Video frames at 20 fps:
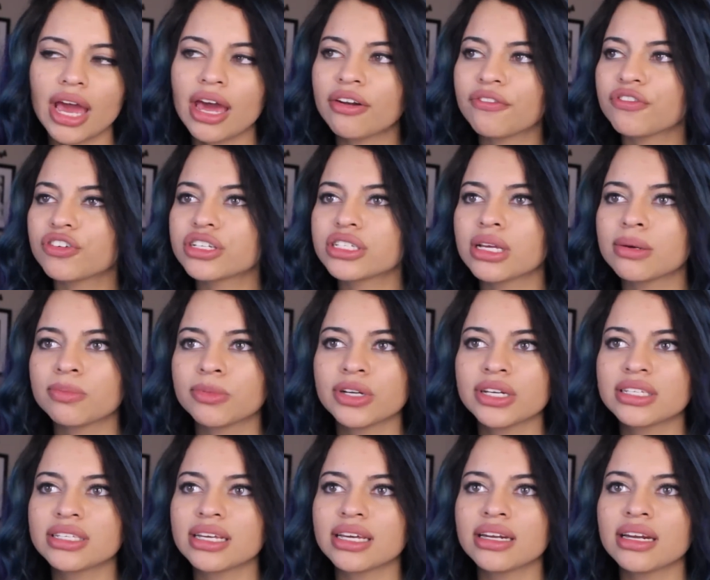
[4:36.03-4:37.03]
And for some
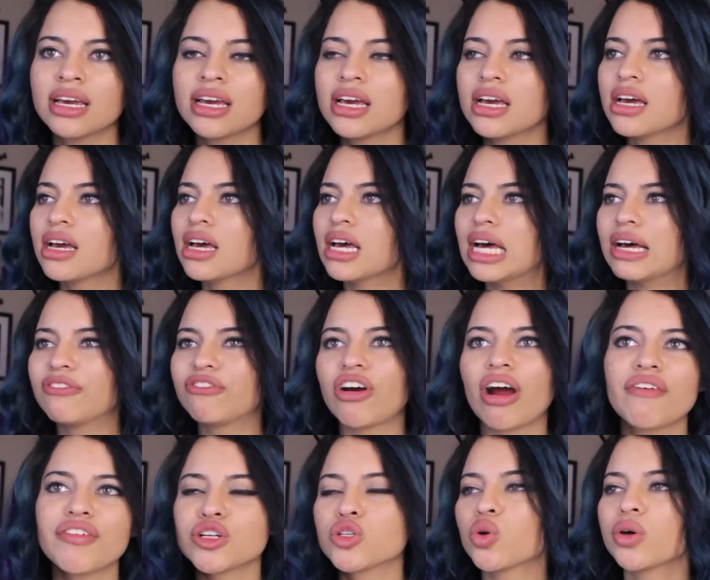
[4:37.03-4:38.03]
reason,
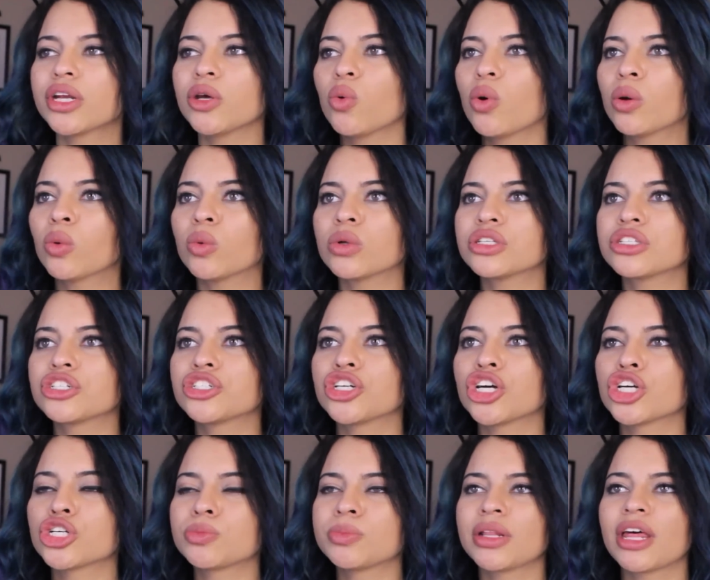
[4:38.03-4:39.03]
Forever 21 wants to
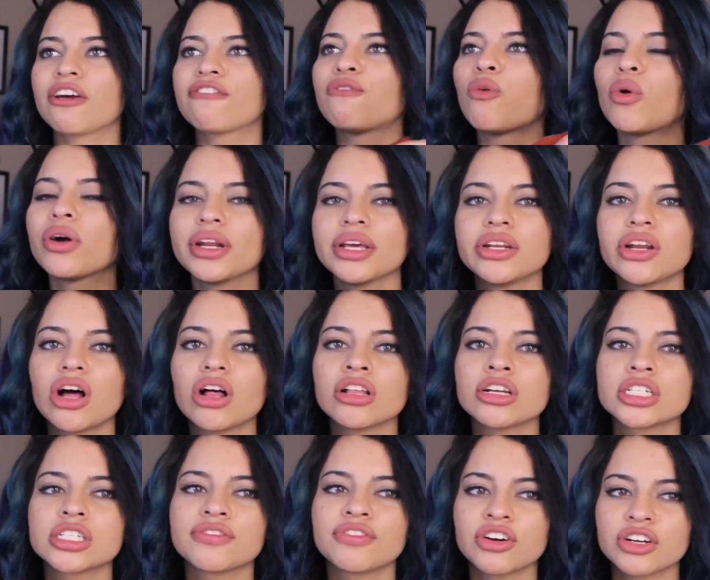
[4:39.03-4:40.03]
charge me like
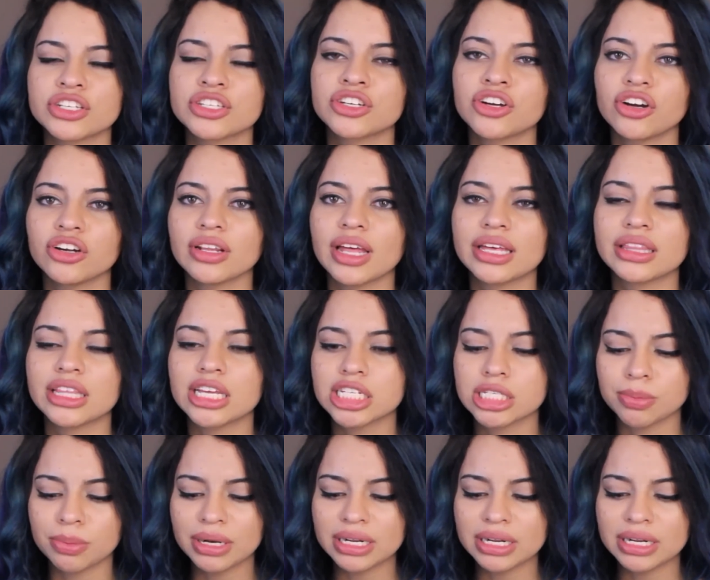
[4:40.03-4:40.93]
$40 for a skirt like this,